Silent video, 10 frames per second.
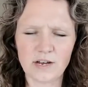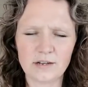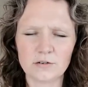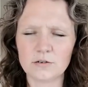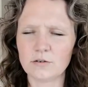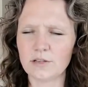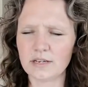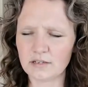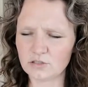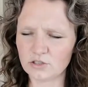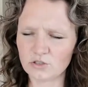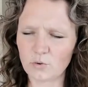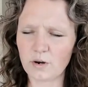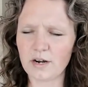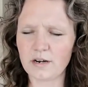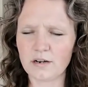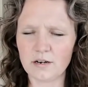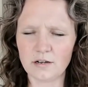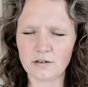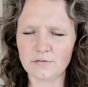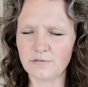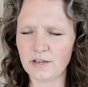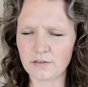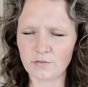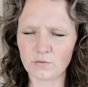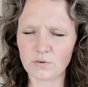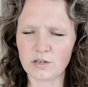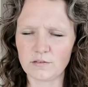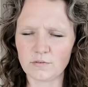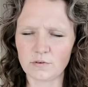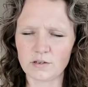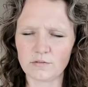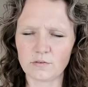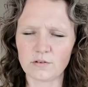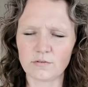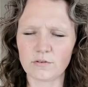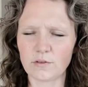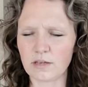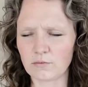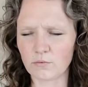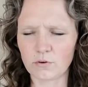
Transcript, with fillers: I don't know, like a square of like 3, 3, 3, 3, like